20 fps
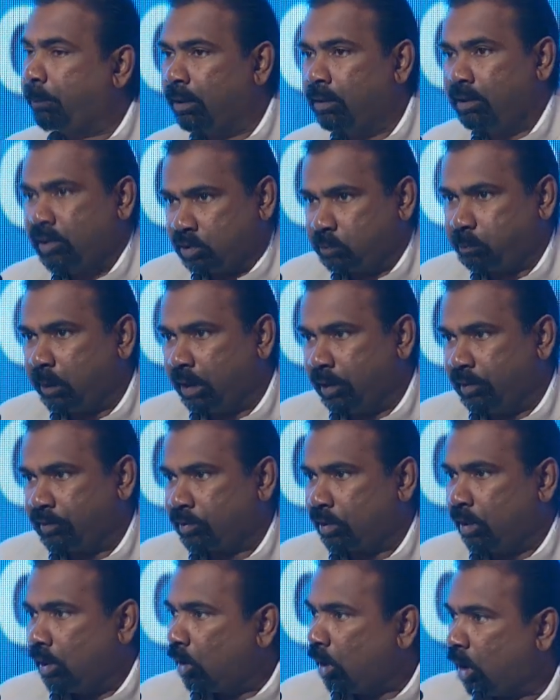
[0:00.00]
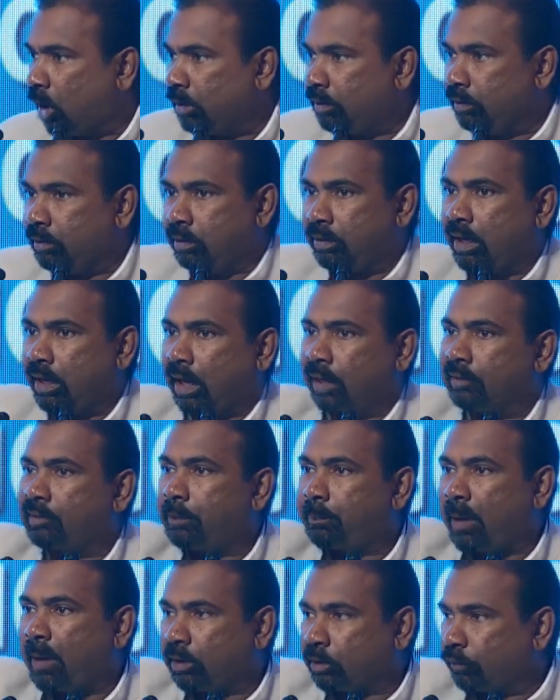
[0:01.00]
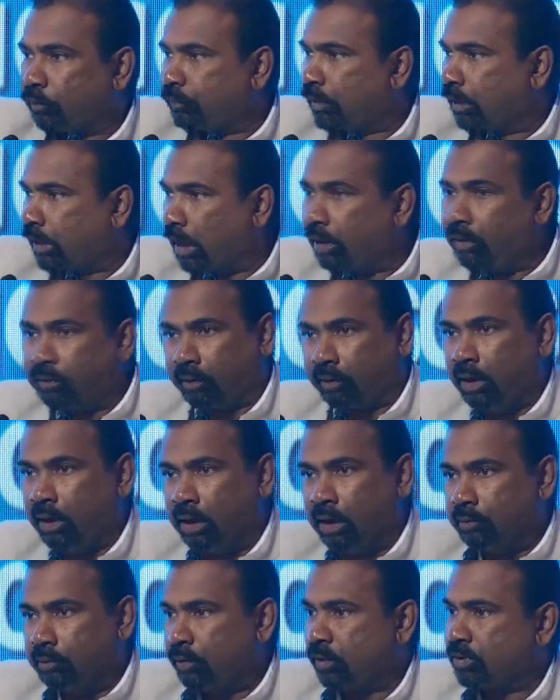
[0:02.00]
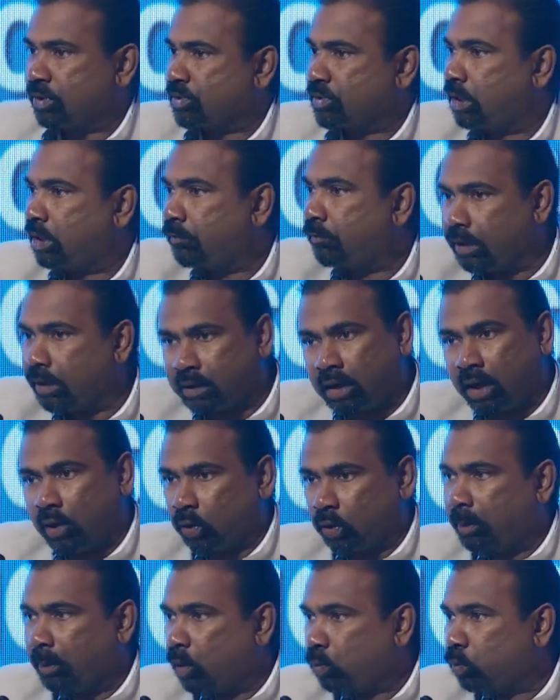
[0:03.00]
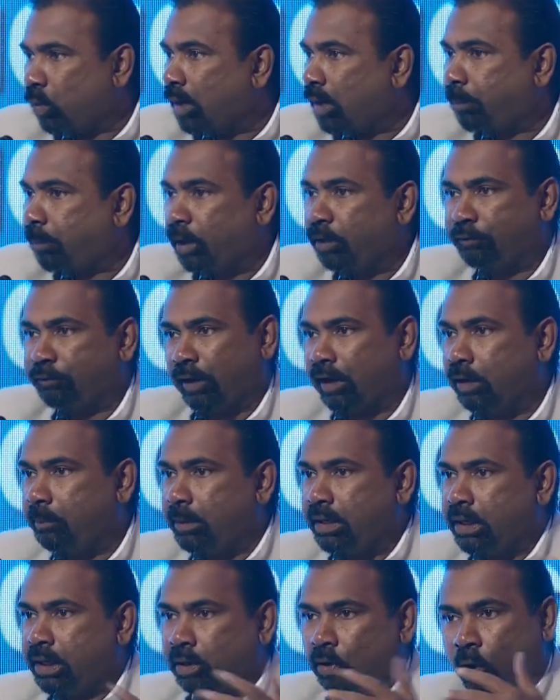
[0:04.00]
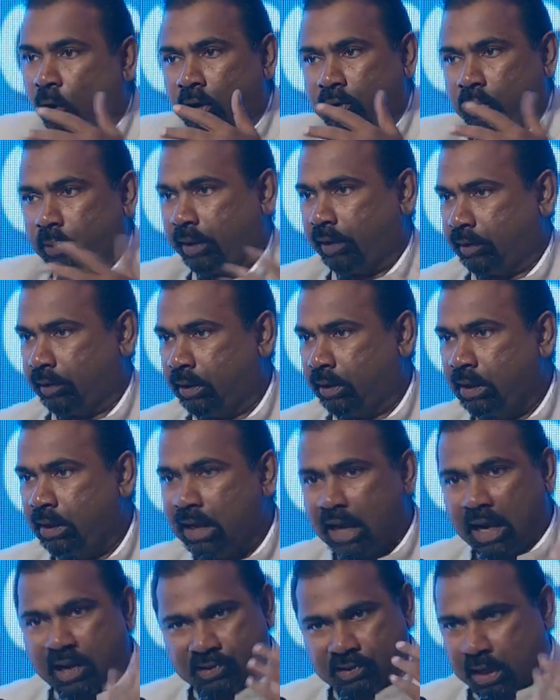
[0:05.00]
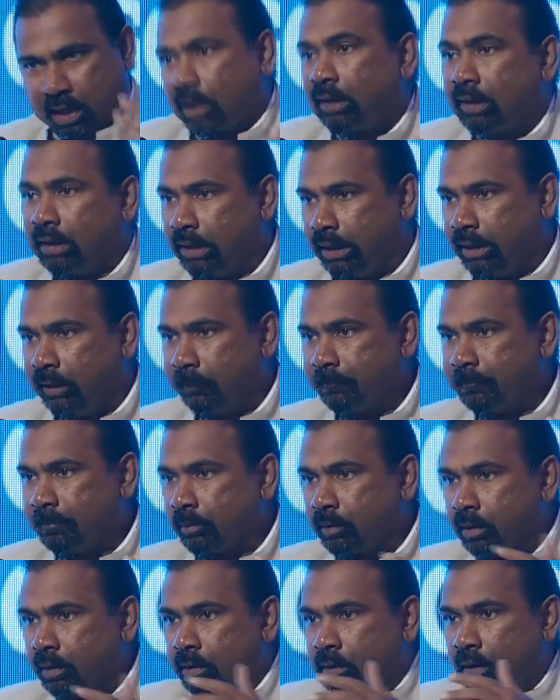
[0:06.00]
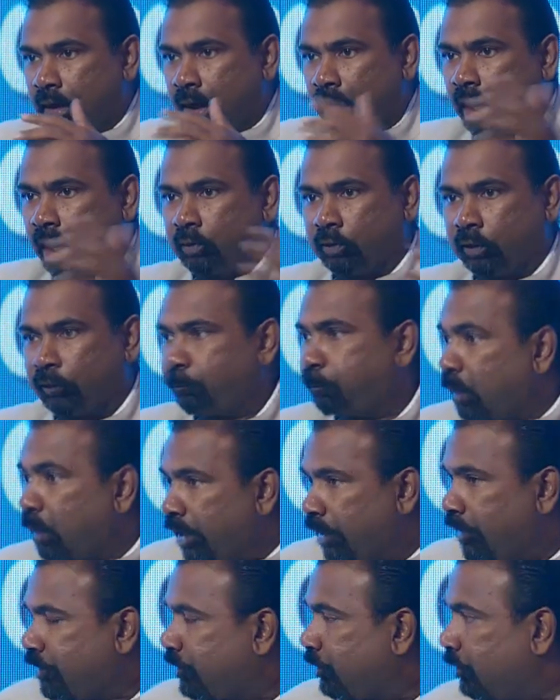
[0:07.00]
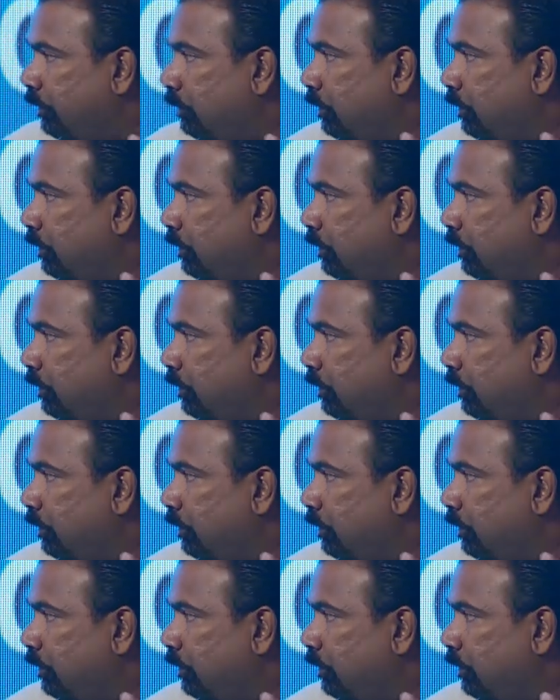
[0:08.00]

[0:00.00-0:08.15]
displaced. On the other part of the country was a severe drought. About 1.5 million altogether are suddenly out of place,